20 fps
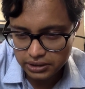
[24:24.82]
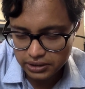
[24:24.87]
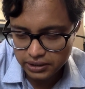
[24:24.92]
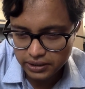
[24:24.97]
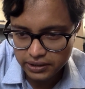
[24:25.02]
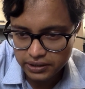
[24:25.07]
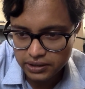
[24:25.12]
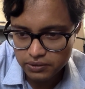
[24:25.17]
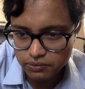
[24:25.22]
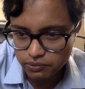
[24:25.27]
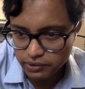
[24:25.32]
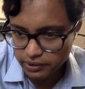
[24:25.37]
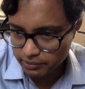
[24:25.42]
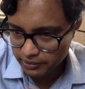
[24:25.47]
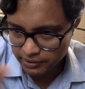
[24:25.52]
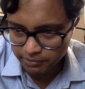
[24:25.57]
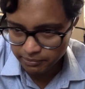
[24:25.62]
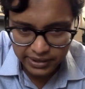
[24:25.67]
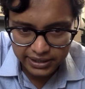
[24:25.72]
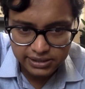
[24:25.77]
and
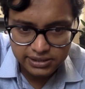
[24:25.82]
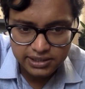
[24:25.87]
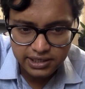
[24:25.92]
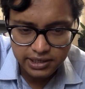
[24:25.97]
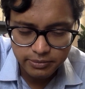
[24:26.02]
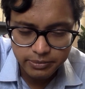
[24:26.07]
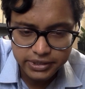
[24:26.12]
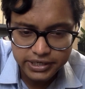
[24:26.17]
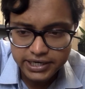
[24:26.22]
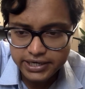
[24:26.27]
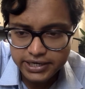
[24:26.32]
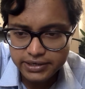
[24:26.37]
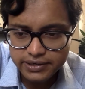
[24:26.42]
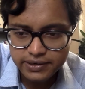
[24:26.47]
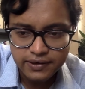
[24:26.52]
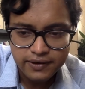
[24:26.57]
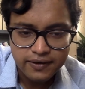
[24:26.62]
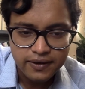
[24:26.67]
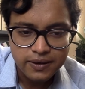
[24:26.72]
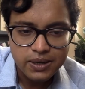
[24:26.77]
Weaving Mills Limited
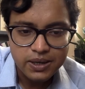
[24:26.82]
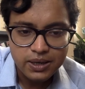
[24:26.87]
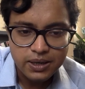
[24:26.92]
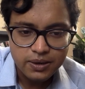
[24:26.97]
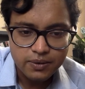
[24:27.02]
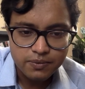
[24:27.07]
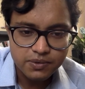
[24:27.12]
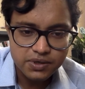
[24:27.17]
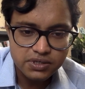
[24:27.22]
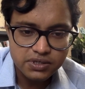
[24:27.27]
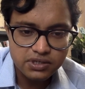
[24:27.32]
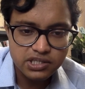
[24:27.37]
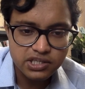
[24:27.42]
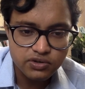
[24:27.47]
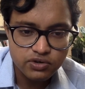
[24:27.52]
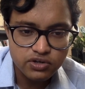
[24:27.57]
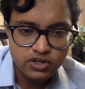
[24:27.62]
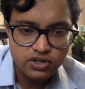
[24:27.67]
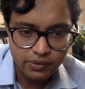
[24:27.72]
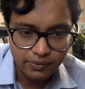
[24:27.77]
versus
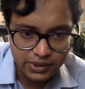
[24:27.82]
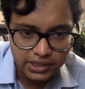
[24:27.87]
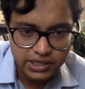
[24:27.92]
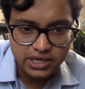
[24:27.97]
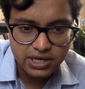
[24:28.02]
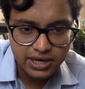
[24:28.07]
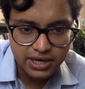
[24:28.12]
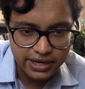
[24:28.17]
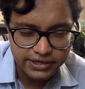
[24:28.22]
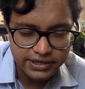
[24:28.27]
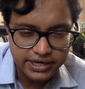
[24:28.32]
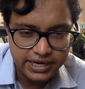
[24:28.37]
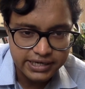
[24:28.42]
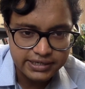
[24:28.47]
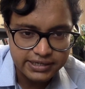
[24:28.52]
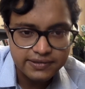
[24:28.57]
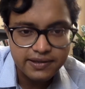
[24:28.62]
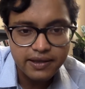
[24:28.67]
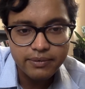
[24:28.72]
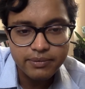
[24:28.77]
Union of India
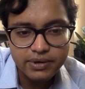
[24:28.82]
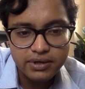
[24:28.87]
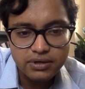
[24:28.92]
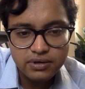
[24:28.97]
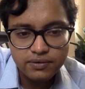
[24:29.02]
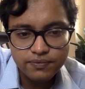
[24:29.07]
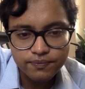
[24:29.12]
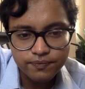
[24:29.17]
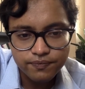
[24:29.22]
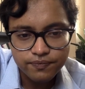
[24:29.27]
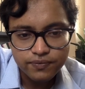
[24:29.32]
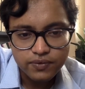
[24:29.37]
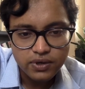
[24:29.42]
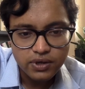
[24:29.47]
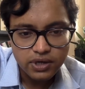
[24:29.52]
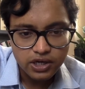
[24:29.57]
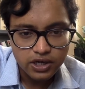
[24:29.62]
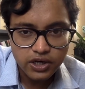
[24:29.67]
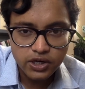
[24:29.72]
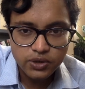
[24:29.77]
1987,
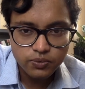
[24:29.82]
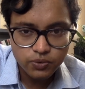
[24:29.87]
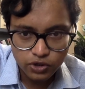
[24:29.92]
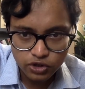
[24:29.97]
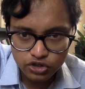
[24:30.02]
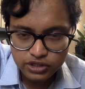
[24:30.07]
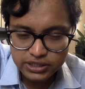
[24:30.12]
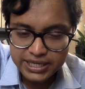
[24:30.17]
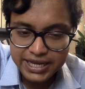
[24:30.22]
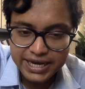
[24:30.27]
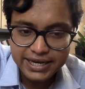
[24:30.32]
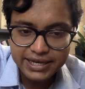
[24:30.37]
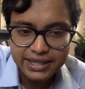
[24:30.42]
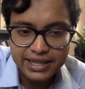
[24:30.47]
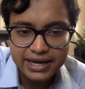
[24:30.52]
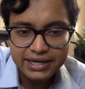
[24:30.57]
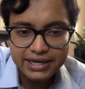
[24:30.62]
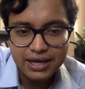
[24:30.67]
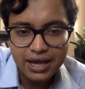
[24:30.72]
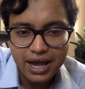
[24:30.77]
it was said
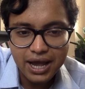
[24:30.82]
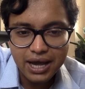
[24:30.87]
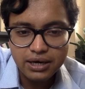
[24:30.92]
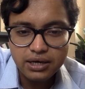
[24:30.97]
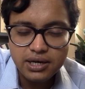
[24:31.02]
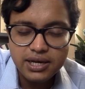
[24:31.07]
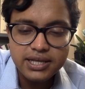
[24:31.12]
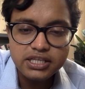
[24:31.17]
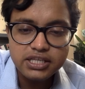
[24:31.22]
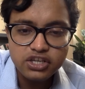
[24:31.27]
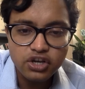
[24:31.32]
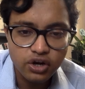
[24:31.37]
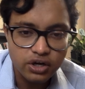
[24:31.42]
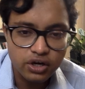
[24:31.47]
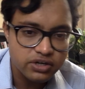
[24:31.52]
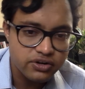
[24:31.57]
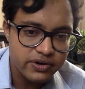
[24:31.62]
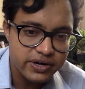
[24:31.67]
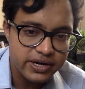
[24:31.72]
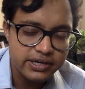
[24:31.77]
that unless
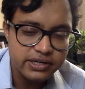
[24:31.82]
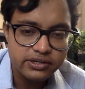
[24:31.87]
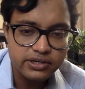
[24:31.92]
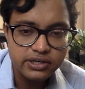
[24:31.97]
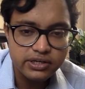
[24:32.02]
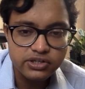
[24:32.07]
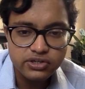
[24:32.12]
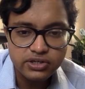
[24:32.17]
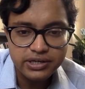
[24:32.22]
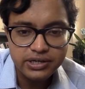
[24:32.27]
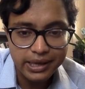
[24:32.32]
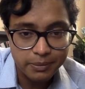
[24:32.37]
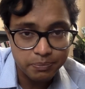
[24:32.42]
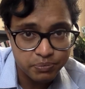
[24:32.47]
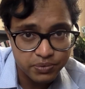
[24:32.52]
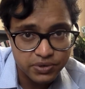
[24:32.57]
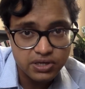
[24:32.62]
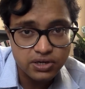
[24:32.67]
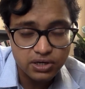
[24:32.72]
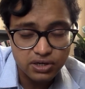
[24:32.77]
contrary intention
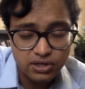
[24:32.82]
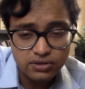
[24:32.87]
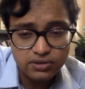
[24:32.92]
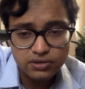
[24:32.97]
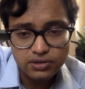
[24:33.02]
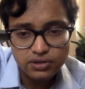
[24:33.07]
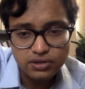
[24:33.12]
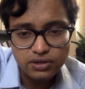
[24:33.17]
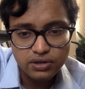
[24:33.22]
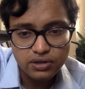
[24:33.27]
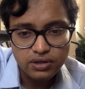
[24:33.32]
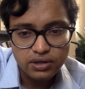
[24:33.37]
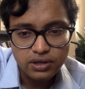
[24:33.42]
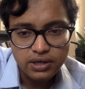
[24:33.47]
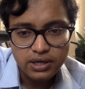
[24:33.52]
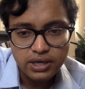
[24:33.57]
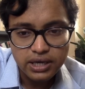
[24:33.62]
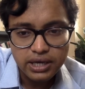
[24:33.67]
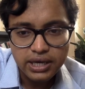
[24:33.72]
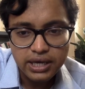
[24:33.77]
appears,
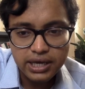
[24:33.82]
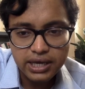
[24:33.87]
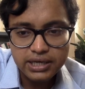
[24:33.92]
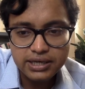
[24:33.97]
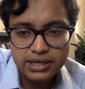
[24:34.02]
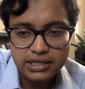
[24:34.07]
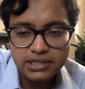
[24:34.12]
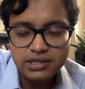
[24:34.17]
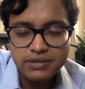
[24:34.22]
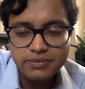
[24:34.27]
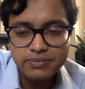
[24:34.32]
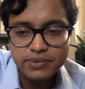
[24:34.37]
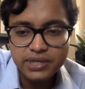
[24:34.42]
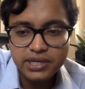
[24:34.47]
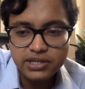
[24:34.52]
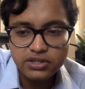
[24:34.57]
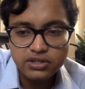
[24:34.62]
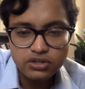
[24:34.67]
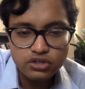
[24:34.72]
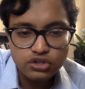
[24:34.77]
an
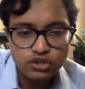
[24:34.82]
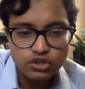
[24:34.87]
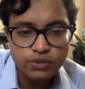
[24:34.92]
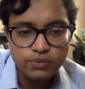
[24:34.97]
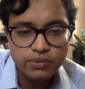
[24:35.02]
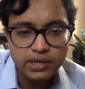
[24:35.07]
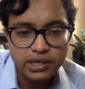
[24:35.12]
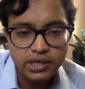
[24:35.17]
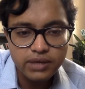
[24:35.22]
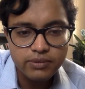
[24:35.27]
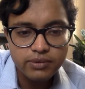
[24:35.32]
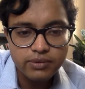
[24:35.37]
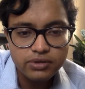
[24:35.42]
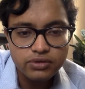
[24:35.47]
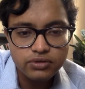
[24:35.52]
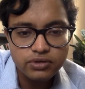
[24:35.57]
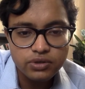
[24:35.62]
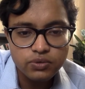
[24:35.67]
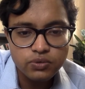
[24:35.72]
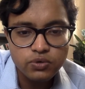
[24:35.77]
interpretation should be given
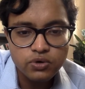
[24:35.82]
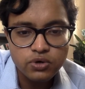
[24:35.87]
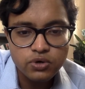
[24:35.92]
to the